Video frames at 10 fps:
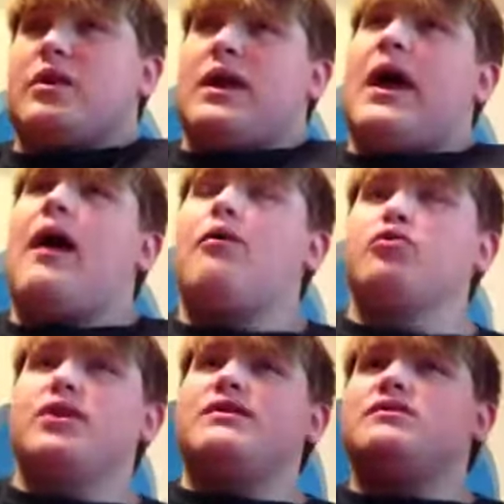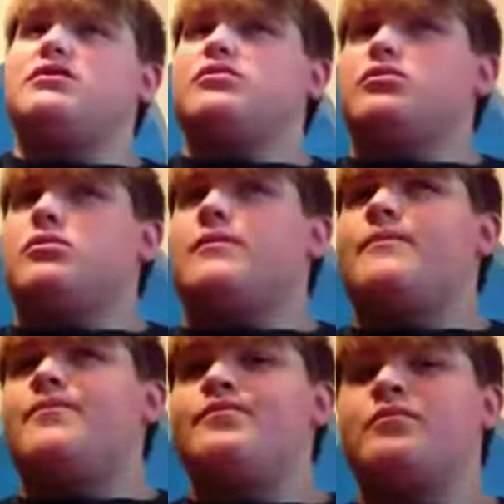and how it relates to
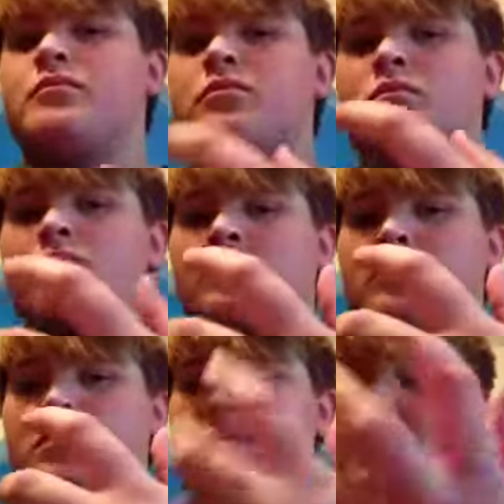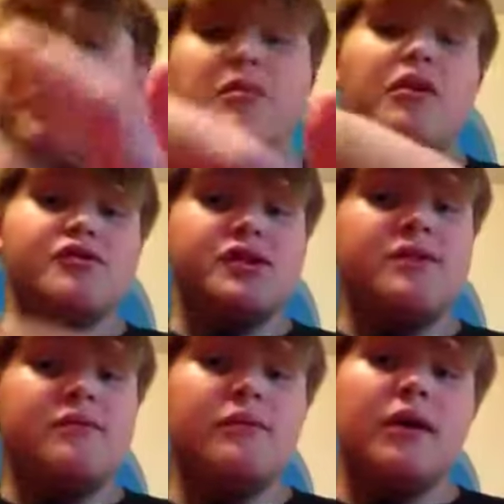
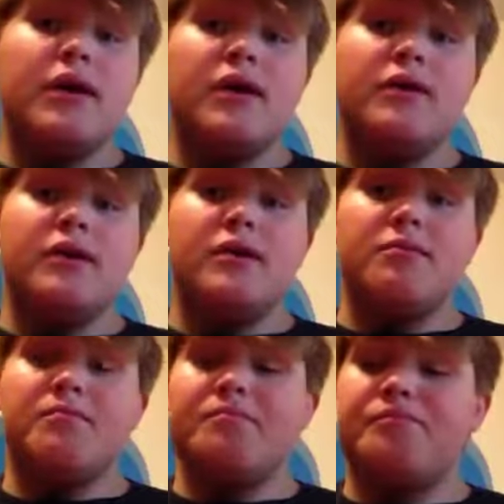epistemology. And um,